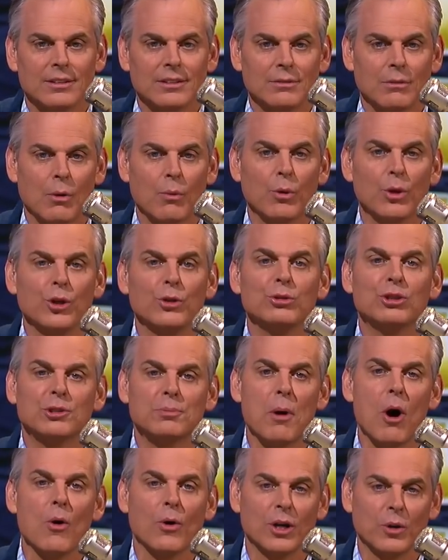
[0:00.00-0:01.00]
What were you
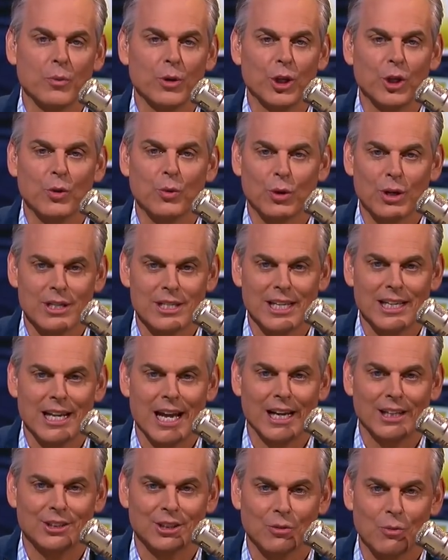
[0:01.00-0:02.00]
smoking when you were a
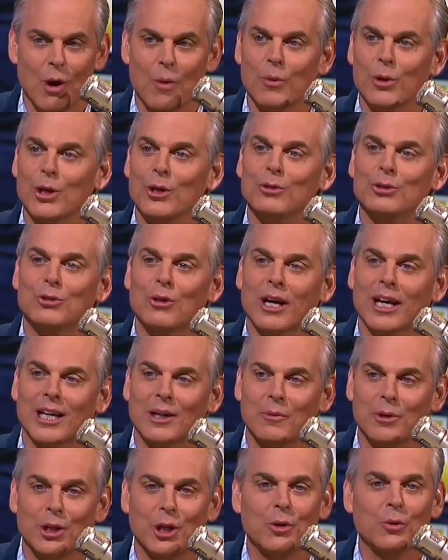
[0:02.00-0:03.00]
teenager? What were you
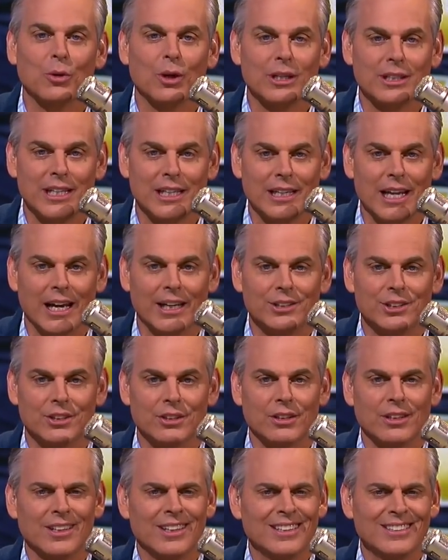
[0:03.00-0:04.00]
drinking when you were a
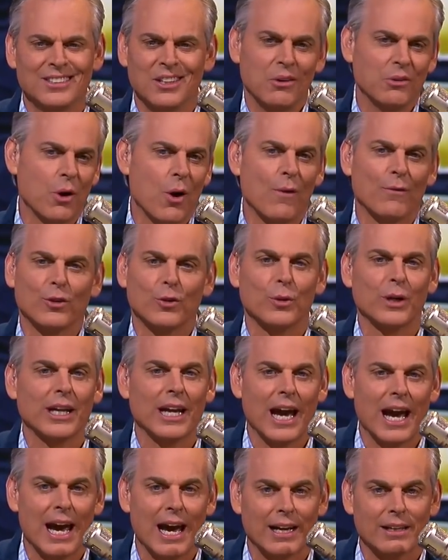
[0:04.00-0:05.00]
teenager? Don't
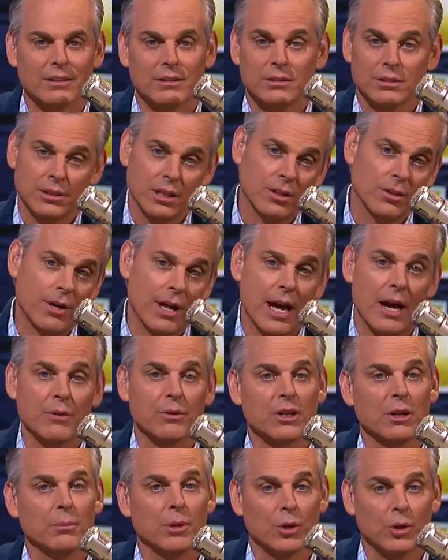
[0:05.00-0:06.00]
overreact. Sit her
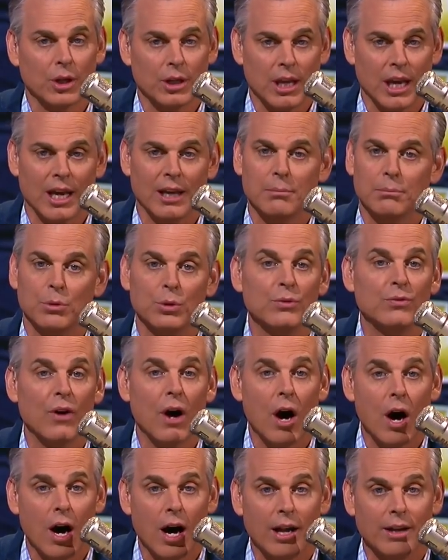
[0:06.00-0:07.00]
down, communicate, move
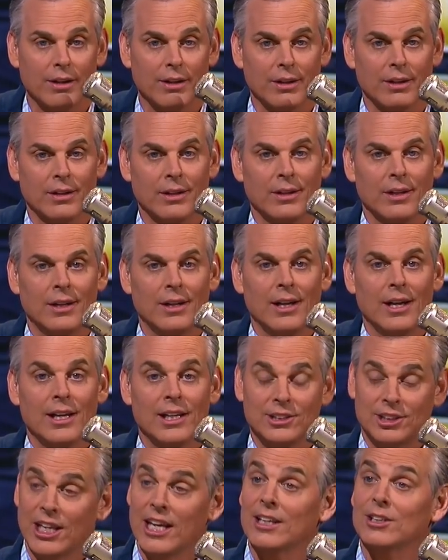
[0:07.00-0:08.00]
on.
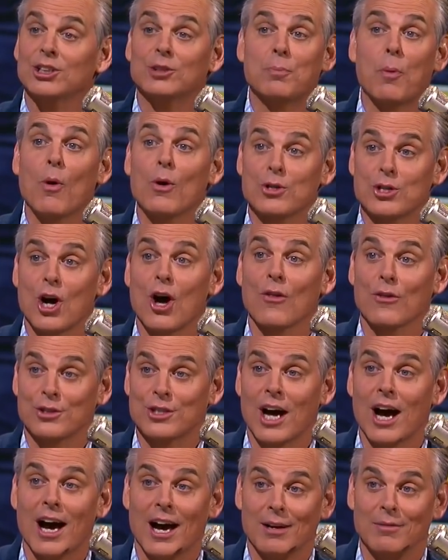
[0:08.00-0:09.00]
You see it in sports all the
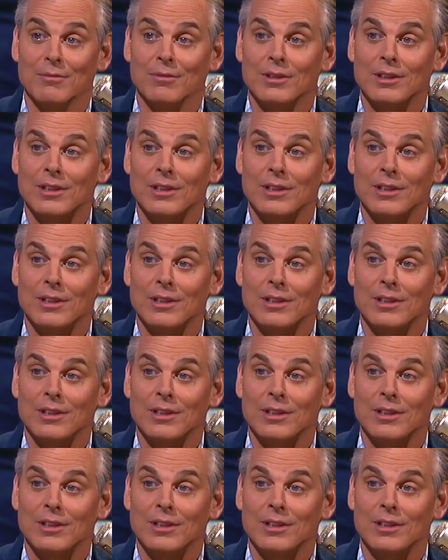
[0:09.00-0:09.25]
time.